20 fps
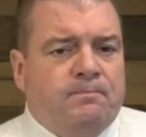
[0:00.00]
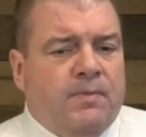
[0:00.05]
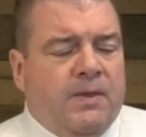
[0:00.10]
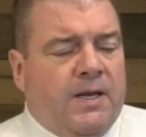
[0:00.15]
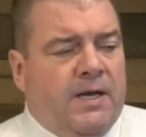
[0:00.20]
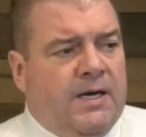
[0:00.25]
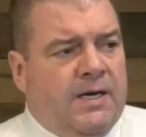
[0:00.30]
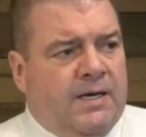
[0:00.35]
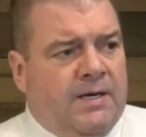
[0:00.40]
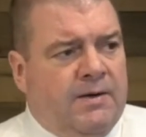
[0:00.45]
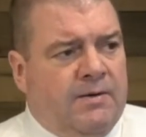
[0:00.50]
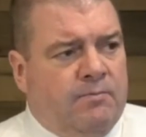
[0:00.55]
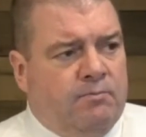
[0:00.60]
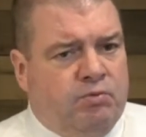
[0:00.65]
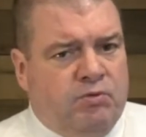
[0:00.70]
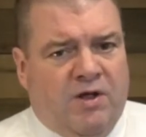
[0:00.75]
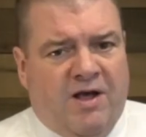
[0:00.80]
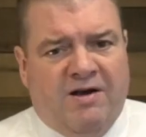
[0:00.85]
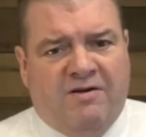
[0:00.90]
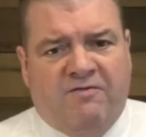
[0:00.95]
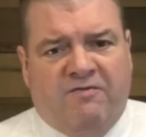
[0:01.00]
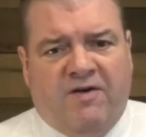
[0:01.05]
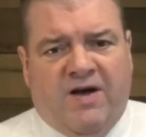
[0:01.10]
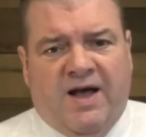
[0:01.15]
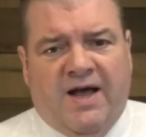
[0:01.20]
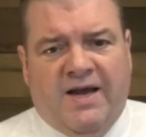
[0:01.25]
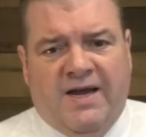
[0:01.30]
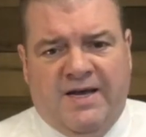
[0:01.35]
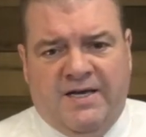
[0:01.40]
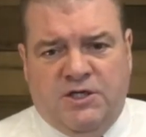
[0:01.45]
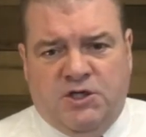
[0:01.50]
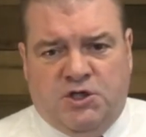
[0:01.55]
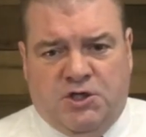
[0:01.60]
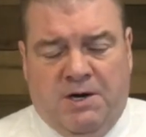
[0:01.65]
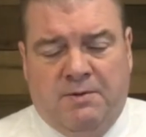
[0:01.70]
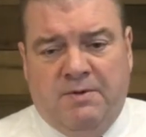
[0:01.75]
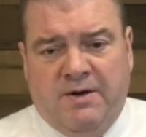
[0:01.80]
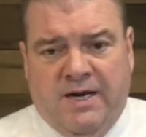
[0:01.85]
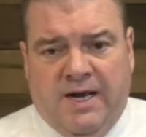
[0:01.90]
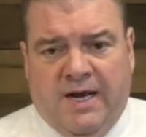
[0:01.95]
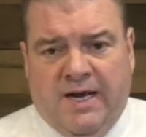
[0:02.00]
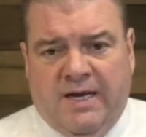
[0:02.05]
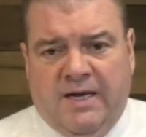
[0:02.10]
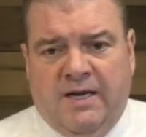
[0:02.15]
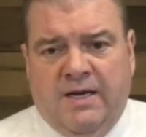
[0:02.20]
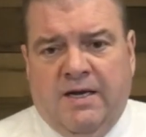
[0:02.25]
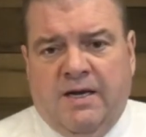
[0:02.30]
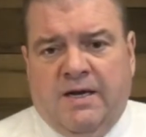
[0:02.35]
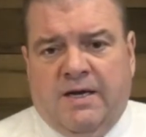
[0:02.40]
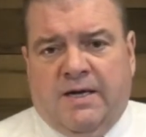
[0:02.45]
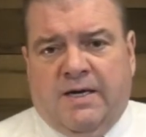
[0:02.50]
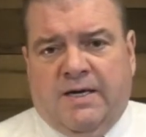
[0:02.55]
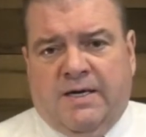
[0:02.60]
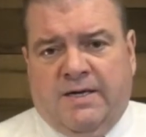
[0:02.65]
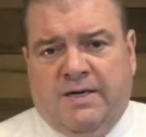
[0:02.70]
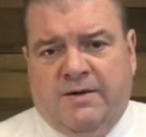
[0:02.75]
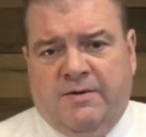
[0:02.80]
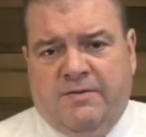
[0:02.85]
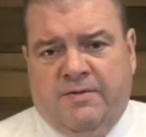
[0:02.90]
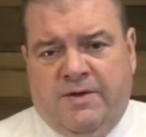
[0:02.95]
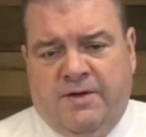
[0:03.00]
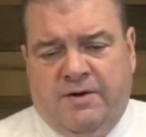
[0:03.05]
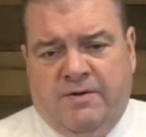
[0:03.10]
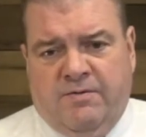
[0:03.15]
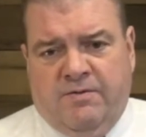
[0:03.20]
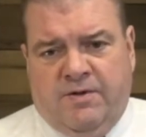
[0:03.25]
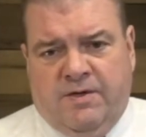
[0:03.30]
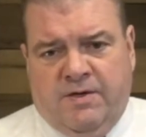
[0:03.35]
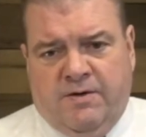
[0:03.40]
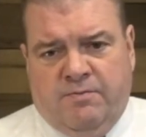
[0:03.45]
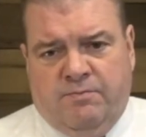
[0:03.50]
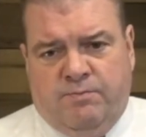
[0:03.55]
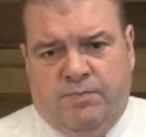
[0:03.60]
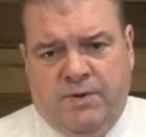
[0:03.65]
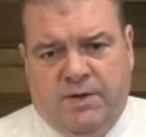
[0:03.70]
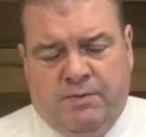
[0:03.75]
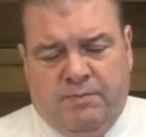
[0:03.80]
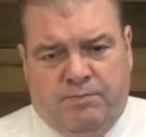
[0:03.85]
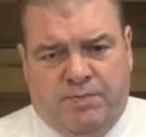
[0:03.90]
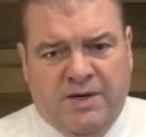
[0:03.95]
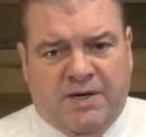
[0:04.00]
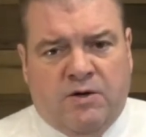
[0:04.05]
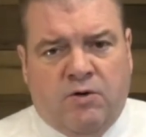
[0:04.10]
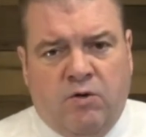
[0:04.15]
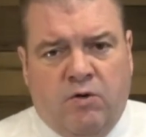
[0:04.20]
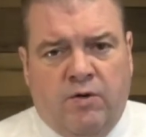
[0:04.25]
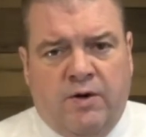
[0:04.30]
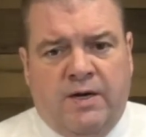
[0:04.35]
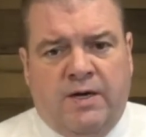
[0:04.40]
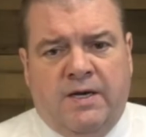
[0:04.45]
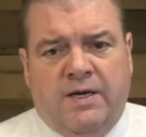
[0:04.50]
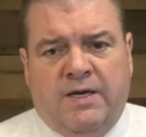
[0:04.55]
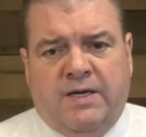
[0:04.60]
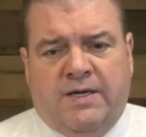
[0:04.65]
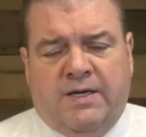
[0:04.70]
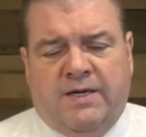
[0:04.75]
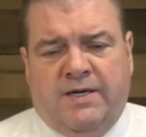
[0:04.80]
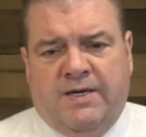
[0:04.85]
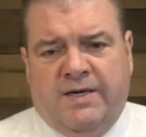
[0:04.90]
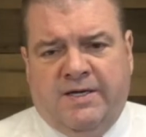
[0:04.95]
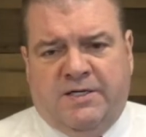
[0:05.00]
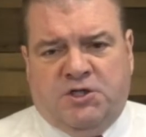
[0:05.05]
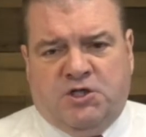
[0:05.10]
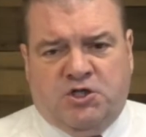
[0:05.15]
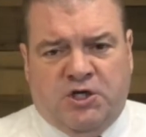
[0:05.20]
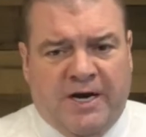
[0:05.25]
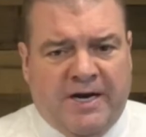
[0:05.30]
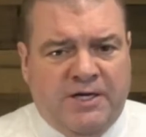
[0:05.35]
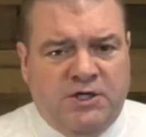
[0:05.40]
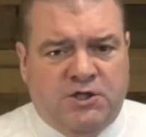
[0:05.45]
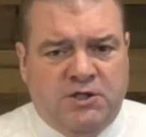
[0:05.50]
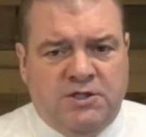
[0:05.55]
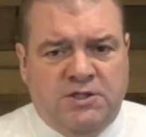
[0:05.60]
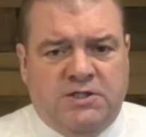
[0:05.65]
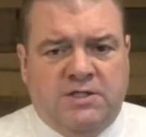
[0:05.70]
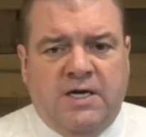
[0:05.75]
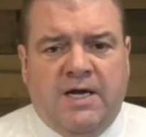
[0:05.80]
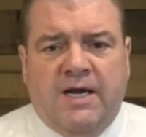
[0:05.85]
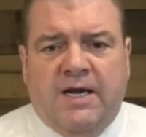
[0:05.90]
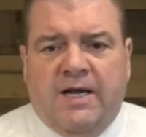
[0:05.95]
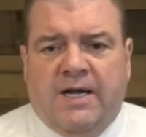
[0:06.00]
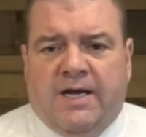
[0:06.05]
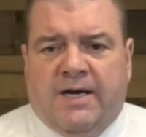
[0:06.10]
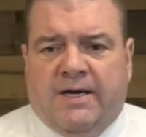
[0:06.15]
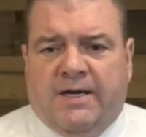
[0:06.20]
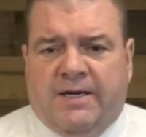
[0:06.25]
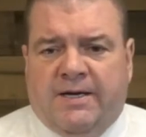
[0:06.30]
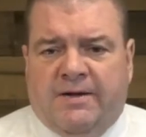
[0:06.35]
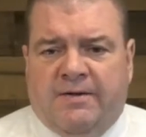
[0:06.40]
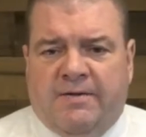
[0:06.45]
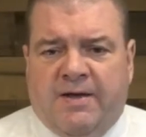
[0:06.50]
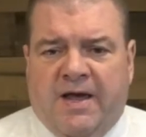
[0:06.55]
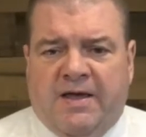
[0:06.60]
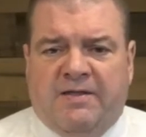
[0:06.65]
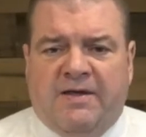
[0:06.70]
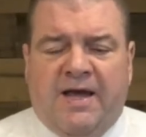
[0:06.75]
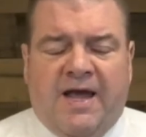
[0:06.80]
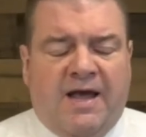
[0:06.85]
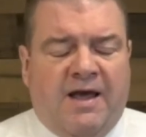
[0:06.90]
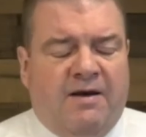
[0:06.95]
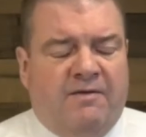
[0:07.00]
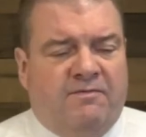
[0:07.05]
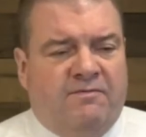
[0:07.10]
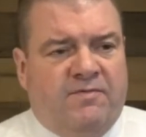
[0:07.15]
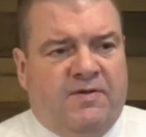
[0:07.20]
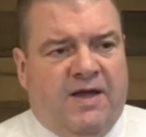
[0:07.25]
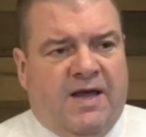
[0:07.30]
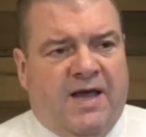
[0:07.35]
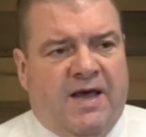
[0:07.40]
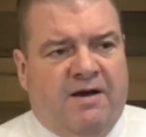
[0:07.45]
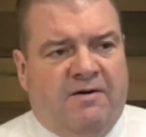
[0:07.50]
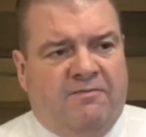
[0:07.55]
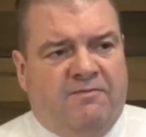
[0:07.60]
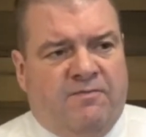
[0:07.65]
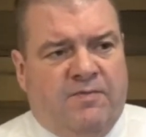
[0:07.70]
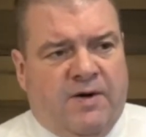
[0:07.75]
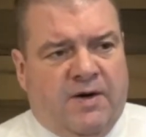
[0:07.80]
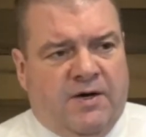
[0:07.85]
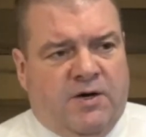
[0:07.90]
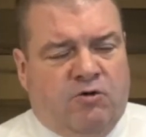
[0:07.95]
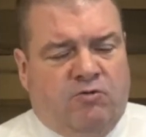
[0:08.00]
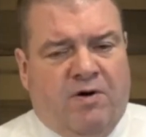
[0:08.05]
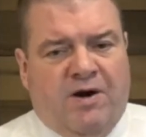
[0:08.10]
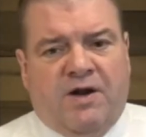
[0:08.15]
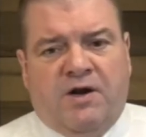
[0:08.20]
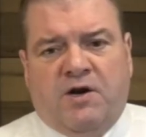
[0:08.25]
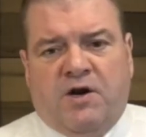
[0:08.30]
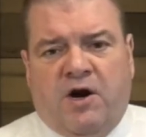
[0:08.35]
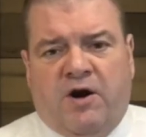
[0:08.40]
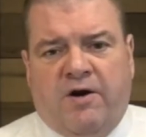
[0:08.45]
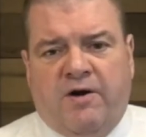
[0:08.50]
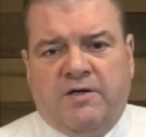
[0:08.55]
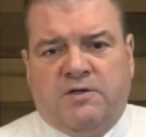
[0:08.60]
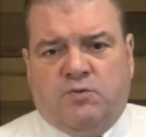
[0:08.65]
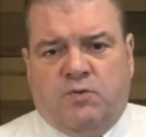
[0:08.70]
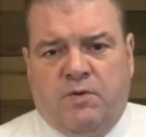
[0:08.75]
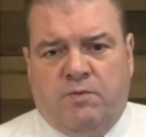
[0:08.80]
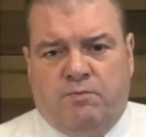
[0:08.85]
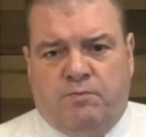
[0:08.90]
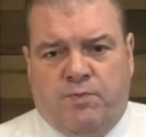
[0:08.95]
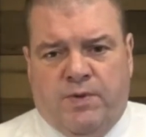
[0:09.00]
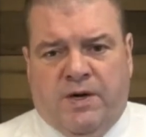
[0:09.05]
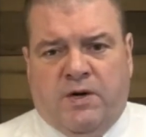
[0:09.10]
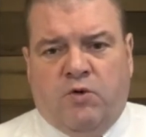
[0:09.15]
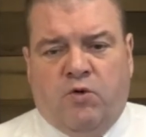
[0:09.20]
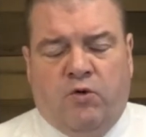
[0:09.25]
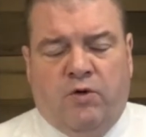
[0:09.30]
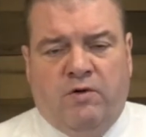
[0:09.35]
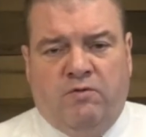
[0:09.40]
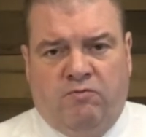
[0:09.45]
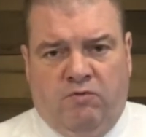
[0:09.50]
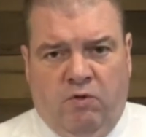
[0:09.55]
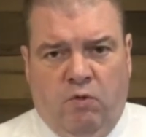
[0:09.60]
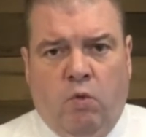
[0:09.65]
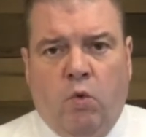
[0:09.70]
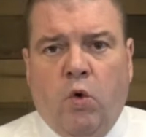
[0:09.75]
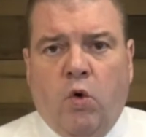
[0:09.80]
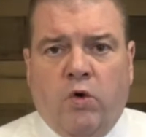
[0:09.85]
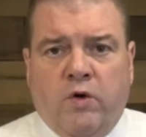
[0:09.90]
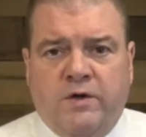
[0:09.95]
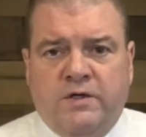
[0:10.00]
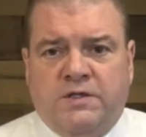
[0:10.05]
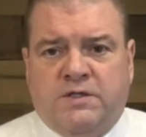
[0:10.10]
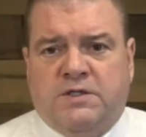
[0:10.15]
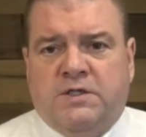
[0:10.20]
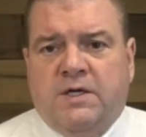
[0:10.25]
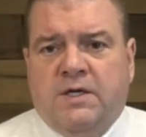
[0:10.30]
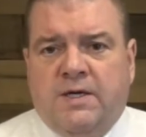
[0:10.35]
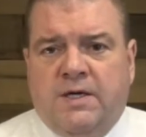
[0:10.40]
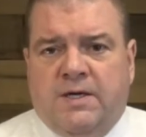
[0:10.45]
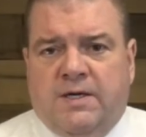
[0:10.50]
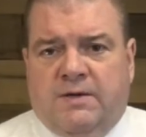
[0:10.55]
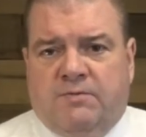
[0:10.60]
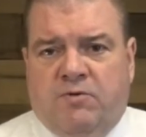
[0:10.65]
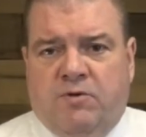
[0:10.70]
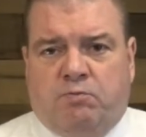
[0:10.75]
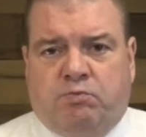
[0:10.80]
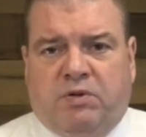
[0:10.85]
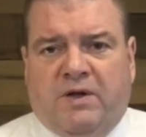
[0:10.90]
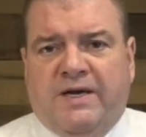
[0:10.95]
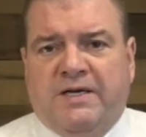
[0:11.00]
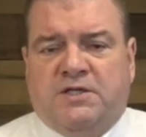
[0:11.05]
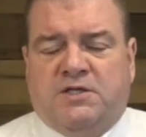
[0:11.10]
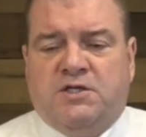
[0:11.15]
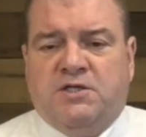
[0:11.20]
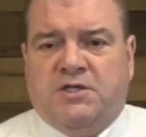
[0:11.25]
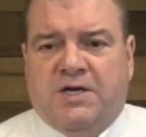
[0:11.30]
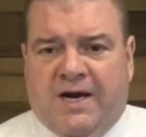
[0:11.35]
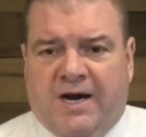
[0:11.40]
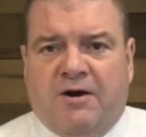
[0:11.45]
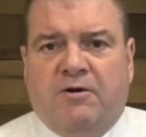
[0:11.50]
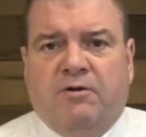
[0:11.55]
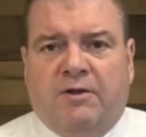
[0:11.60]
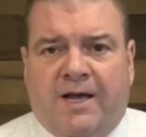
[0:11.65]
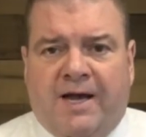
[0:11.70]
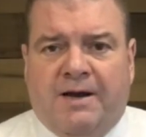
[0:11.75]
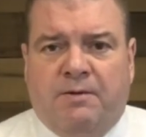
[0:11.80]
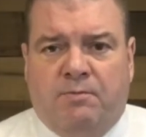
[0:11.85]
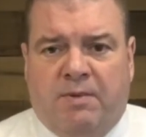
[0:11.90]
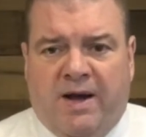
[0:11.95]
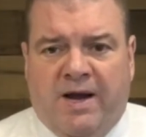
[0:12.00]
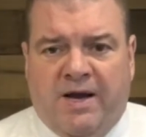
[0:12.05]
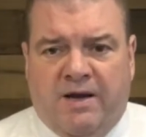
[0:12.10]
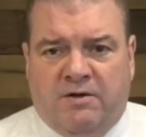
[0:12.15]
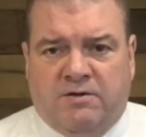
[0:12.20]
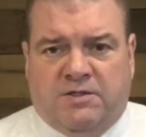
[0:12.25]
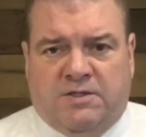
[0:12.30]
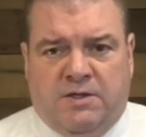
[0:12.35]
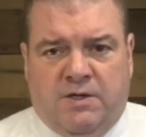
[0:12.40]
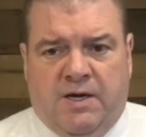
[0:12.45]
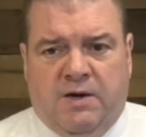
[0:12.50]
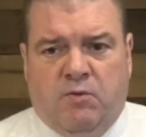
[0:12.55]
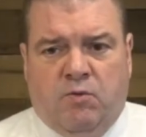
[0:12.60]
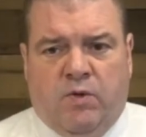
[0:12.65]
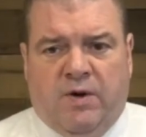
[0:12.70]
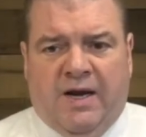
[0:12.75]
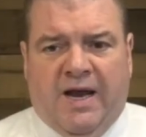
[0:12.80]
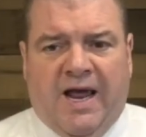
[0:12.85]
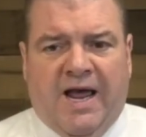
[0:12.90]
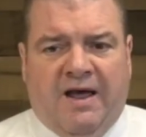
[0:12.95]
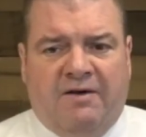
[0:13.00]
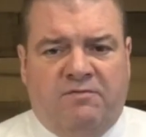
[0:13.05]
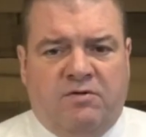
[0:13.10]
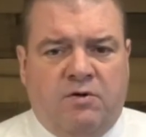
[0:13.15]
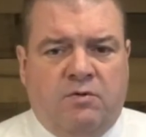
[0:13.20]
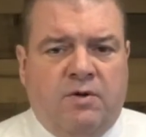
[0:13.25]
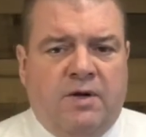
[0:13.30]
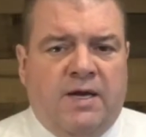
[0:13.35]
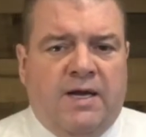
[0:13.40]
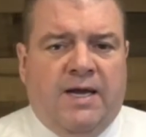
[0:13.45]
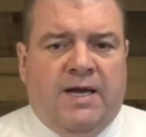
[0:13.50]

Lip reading: BlockFi and Gemini, they're Bitcoin exchanges, and they have credit cards where Bitcoin rewards replaces airline miles and what have you.